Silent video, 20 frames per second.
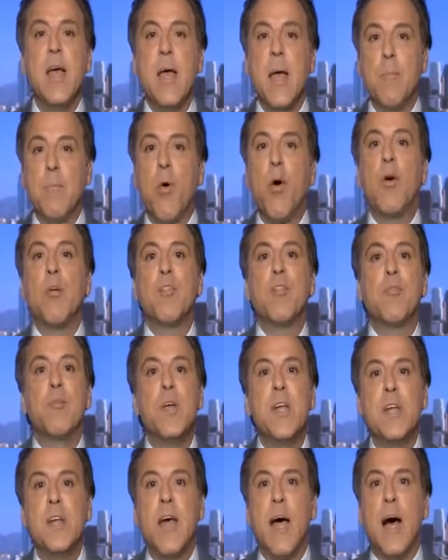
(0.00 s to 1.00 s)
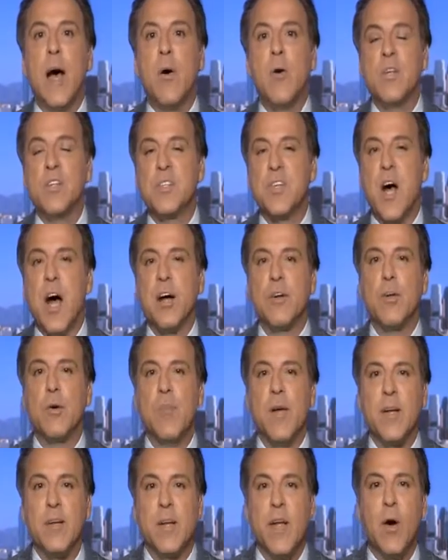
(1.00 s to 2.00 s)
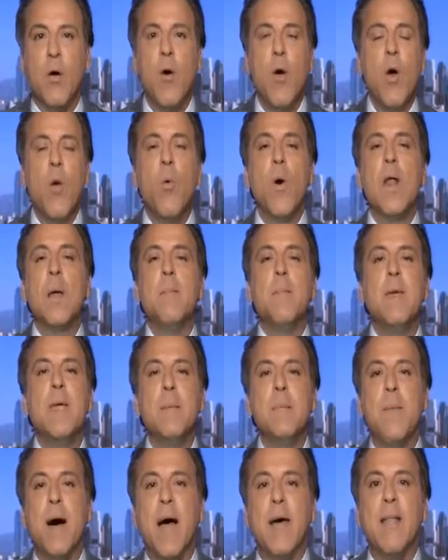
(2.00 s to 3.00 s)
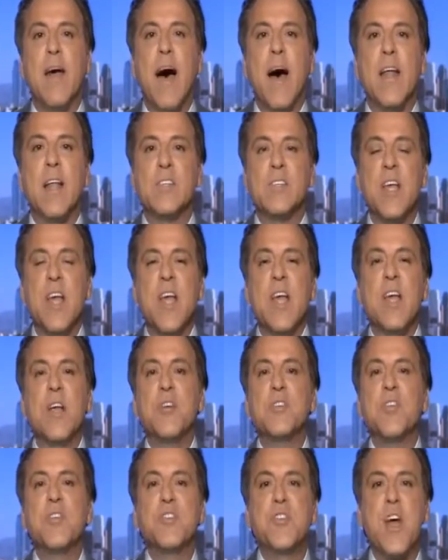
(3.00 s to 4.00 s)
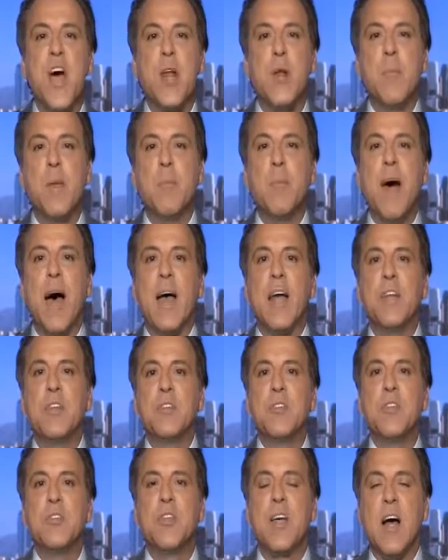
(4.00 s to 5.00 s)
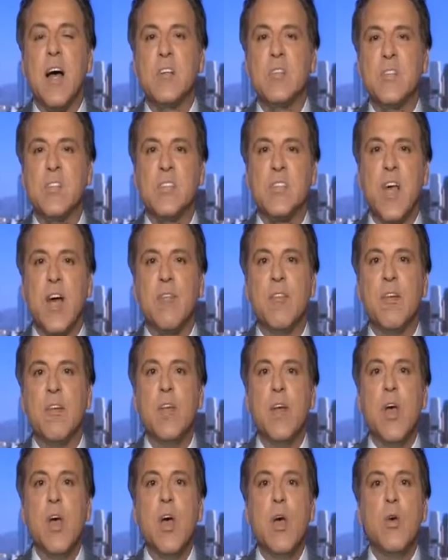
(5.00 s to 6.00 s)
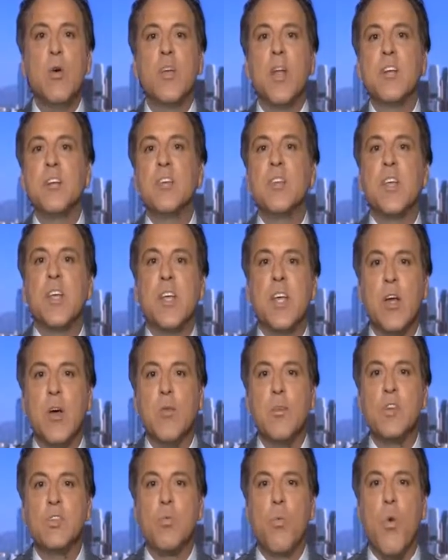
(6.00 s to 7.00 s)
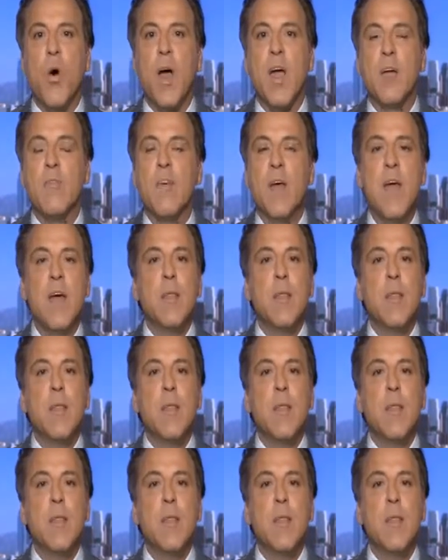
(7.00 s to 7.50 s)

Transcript: And part three now is Dr. MacNeill. What I mean by that is here's a gentleman back in 2007 who allegedly killed his wife.